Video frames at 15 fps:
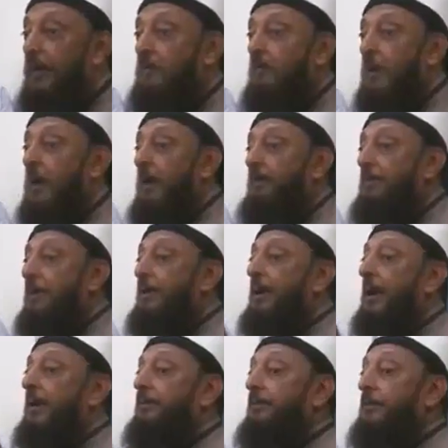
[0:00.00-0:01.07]
And Muhammad
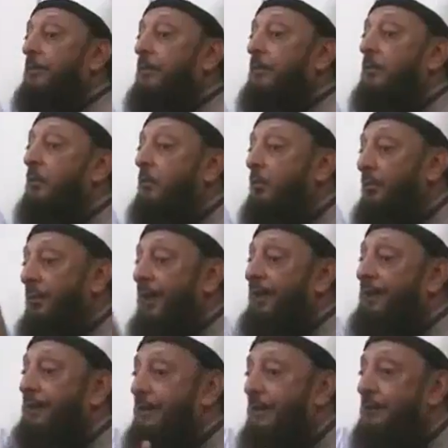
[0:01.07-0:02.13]
Abdu
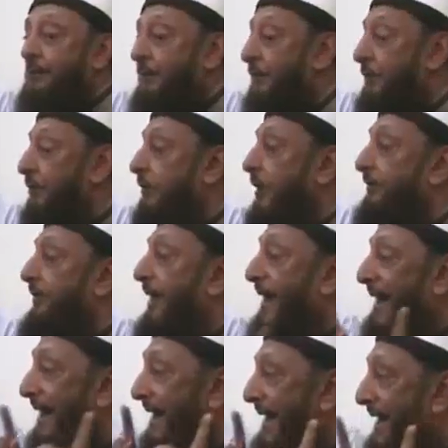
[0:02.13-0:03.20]
went to
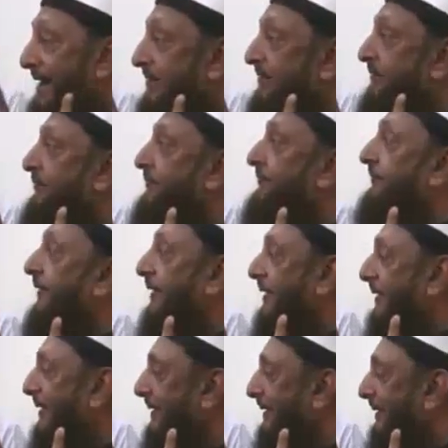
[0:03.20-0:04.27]
Europe
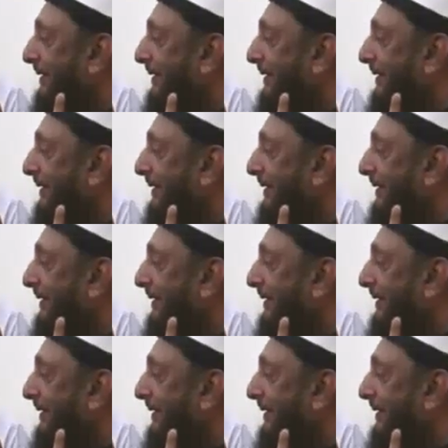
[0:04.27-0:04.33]
after